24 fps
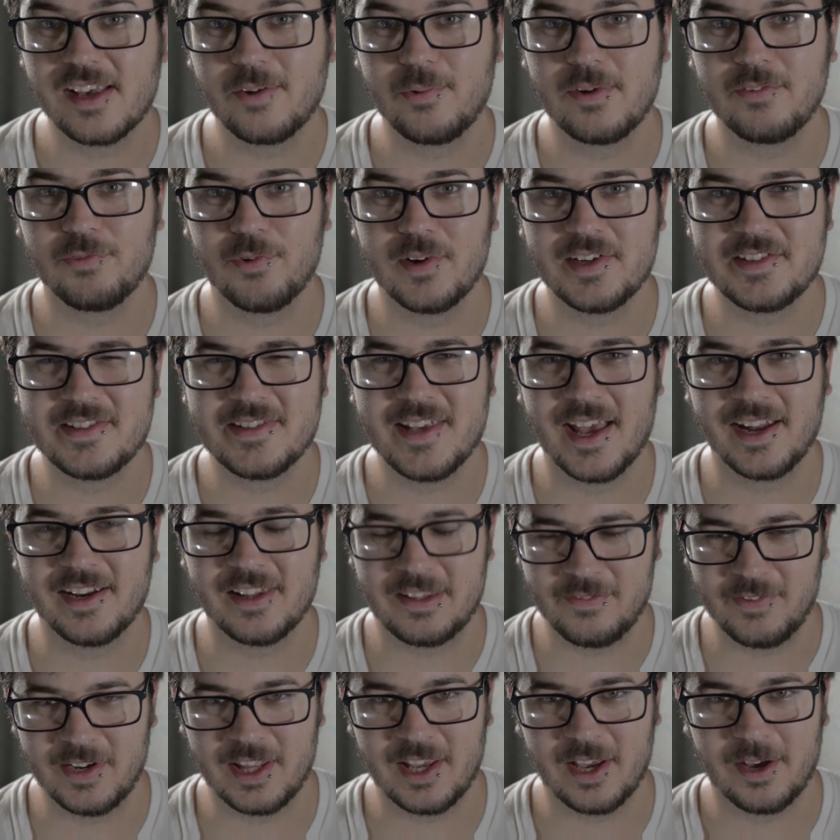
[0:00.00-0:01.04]
like we've reached the end of
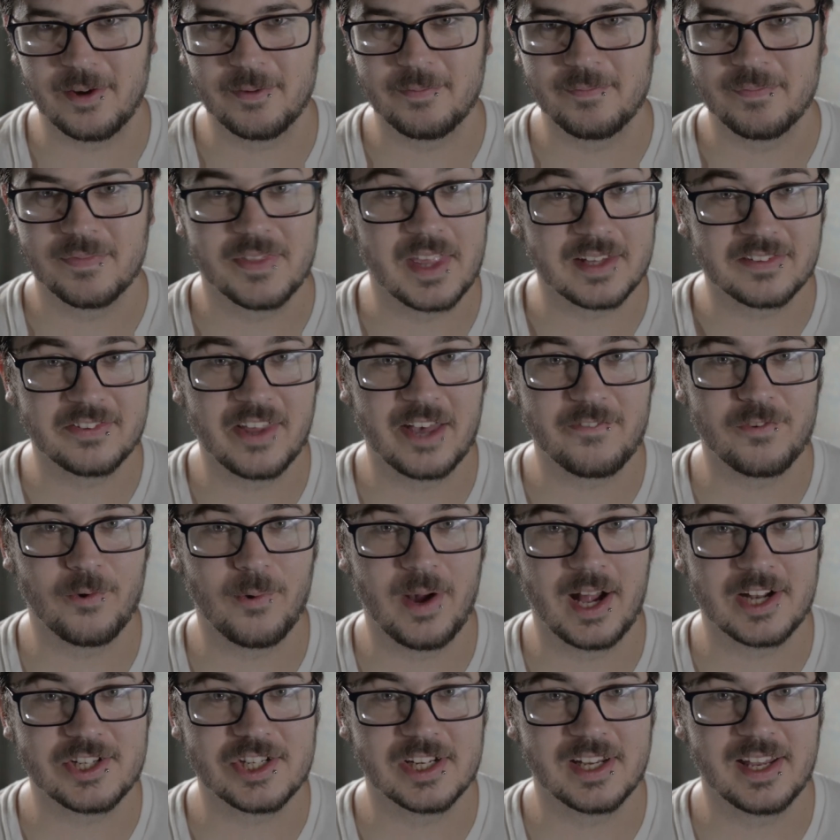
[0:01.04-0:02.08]
the video. Thanks a lot for
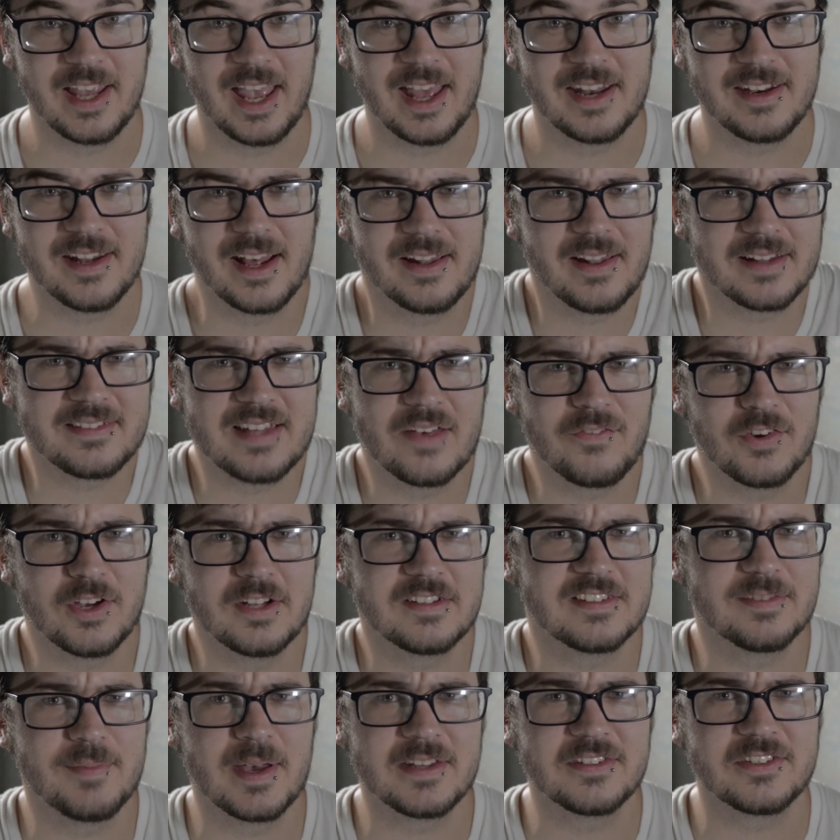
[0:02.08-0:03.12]
watching, and uh, let's have a
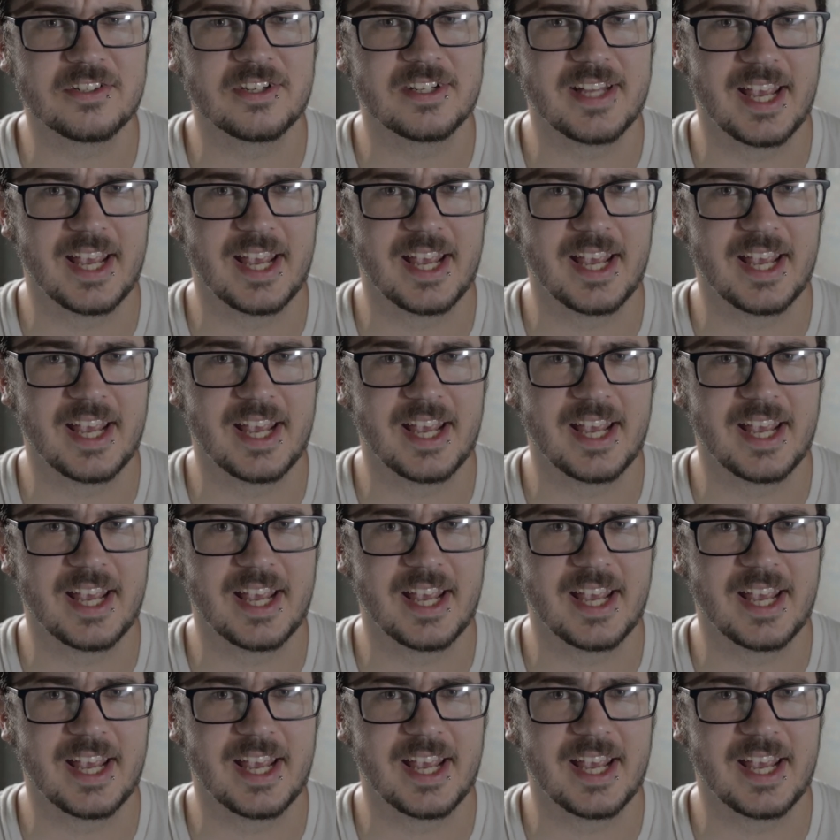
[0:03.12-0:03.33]
good semester,